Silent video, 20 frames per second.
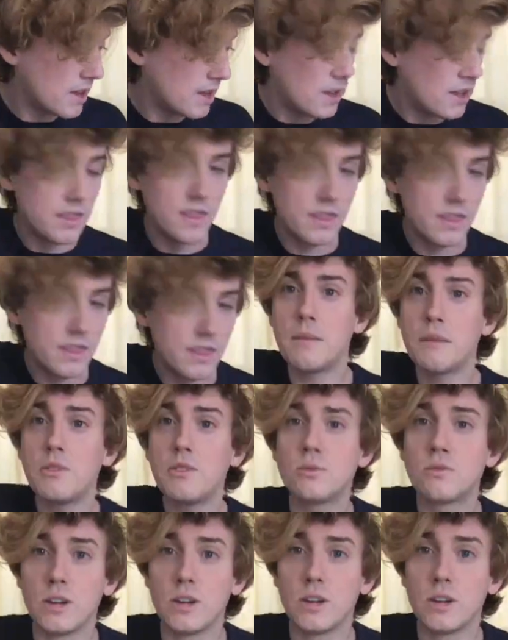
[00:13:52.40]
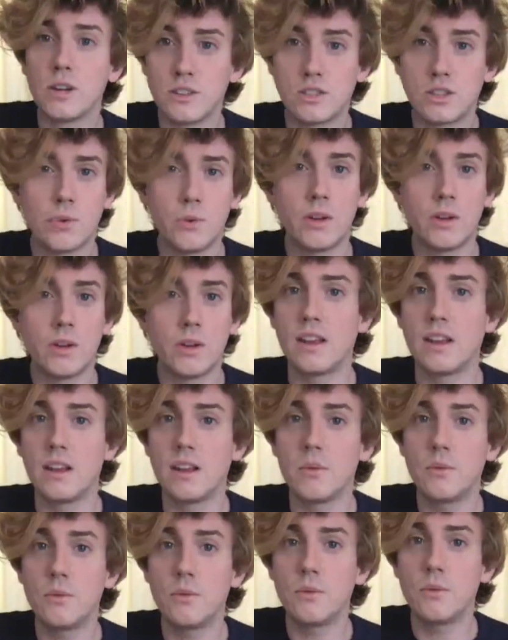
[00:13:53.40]
The game is really intuitive, and it
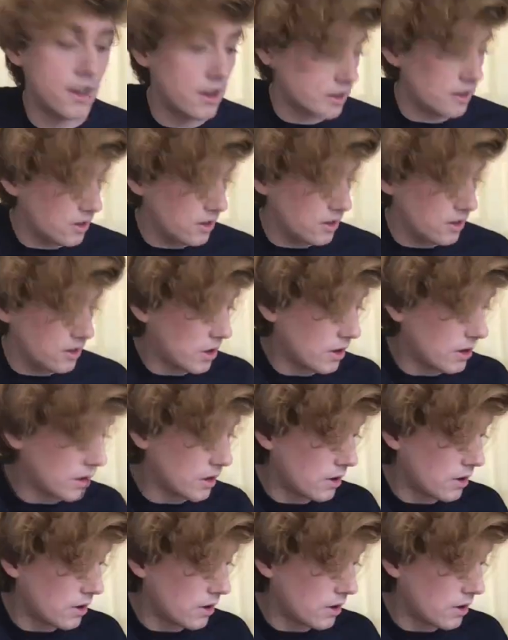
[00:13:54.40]
will tell you,